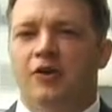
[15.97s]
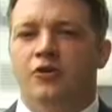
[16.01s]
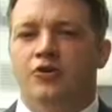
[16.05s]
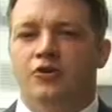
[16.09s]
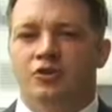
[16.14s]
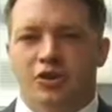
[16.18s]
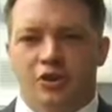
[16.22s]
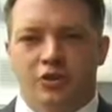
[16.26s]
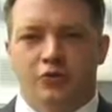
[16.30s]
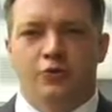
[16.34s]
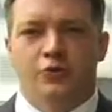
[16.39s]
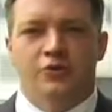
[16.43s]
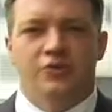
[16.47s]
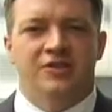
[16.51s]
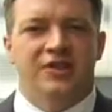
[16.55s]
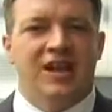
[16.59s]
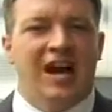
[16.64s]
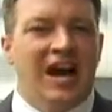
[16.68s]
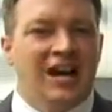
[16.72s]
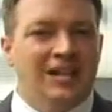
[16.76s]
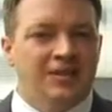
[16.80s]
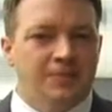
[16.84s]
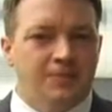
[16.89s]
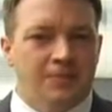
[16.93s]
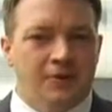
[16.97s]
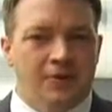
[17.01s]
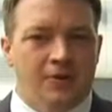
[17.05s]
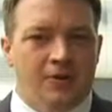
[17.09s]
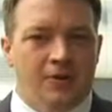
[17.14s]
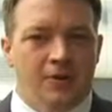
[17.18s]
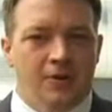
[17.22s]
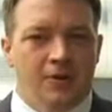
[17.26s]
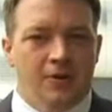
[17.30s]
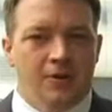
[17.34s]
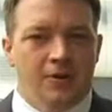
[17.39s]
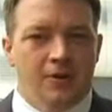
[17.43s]
children's hospital.
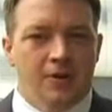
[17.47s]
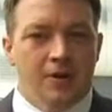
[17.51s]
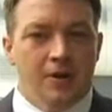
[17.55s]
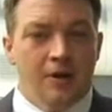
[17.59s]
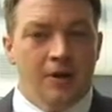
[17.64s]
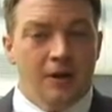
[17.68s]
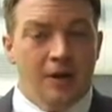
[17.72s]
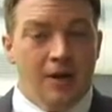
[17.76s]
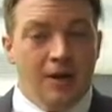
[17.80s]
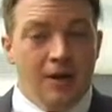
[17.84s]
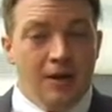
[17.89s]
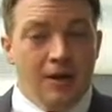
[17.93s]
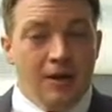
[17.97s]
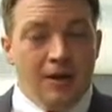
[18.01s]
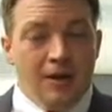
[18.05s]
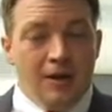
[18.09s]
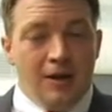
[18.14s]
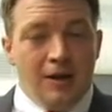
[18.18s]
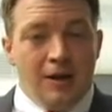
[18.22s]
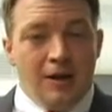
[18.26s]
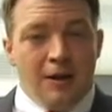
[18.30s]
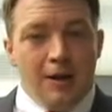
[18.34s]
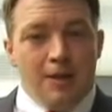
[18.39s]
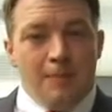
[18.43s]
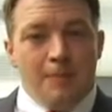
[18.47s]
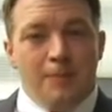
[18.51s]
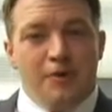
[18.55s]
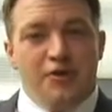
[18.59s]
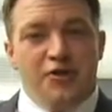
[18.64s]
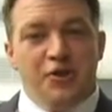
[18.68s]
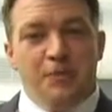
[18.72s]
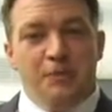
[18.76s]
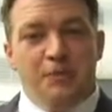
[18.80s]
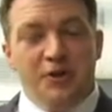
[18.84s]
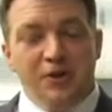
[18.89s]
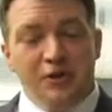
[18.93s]
But
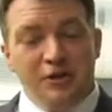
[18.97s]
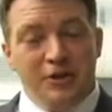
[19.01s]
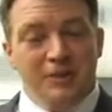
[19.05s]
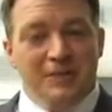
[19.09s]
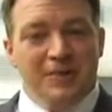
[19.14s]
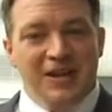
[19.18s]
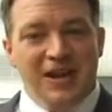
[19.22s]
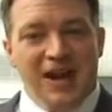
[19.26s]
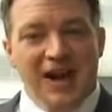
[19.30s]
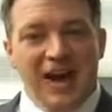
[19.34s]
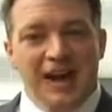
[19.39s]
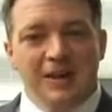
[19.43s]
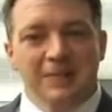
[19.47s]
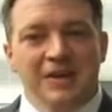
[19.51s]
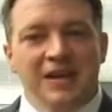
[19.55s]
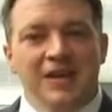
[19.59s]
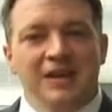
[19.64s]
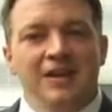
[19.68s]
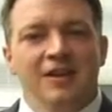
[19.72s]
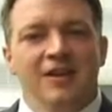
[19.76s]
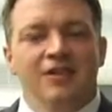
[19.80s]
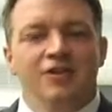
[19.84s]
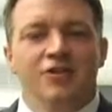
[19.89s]
the building behind me,